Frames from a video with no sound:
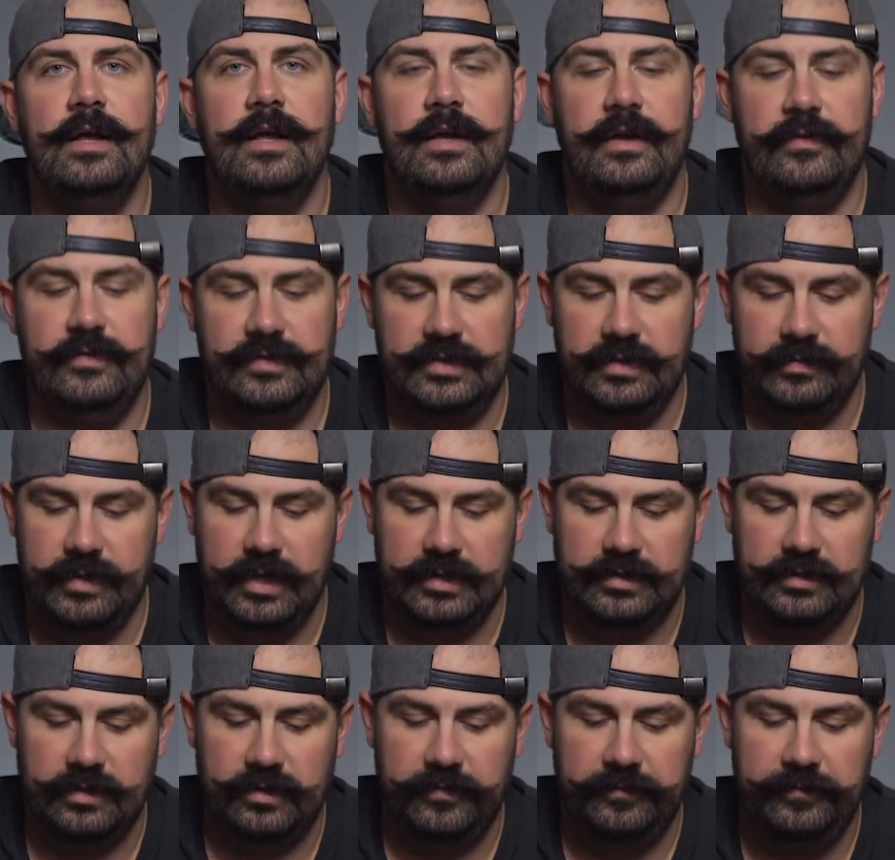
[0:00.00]
I'll give you some
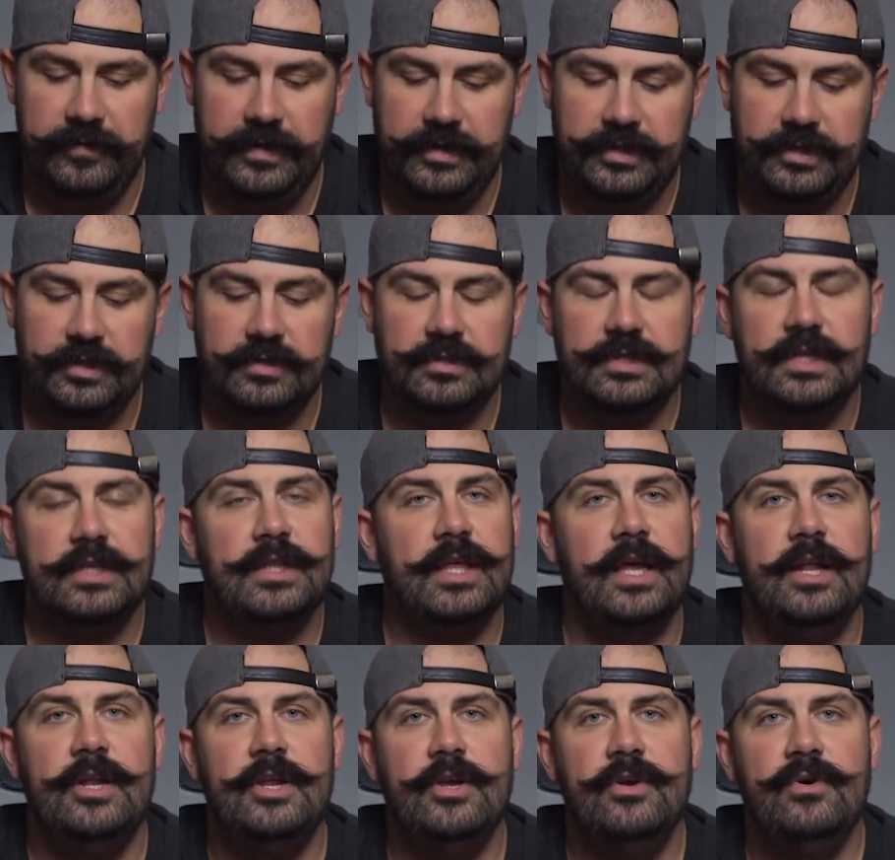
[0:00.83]
nice little features that
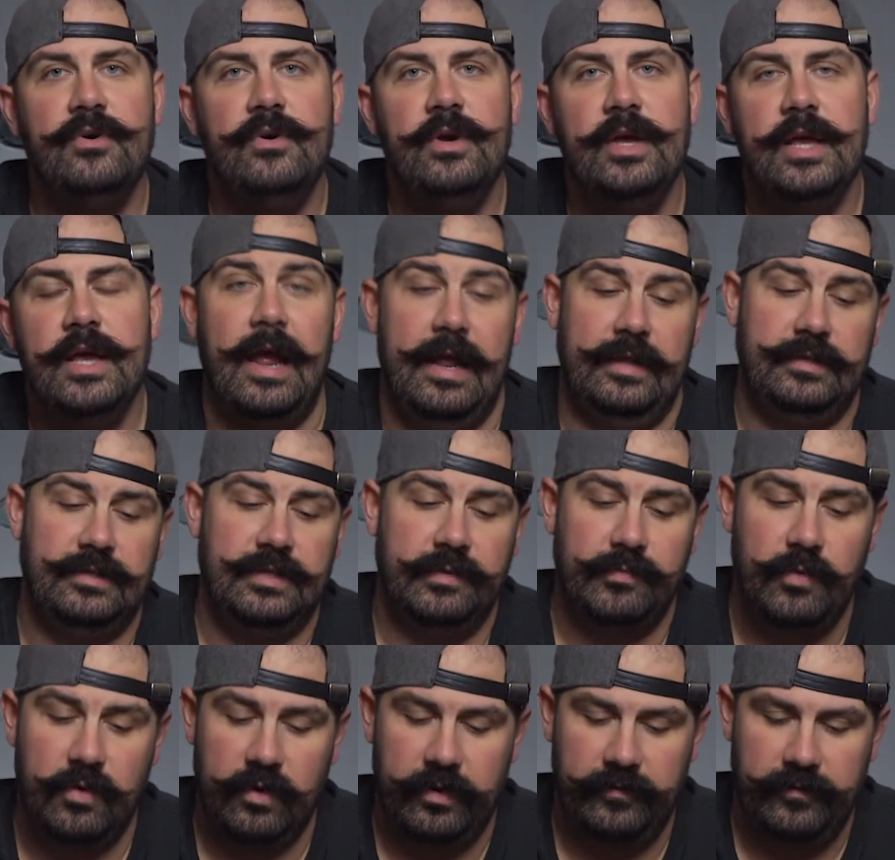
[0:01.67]
they do and
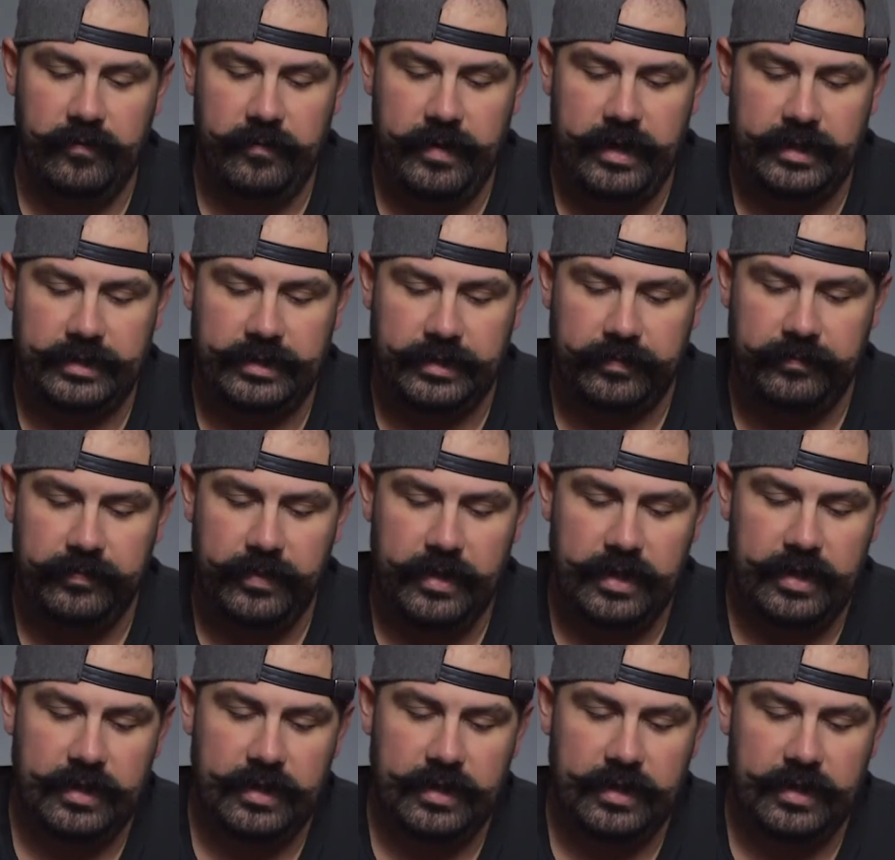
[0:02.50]
some more information.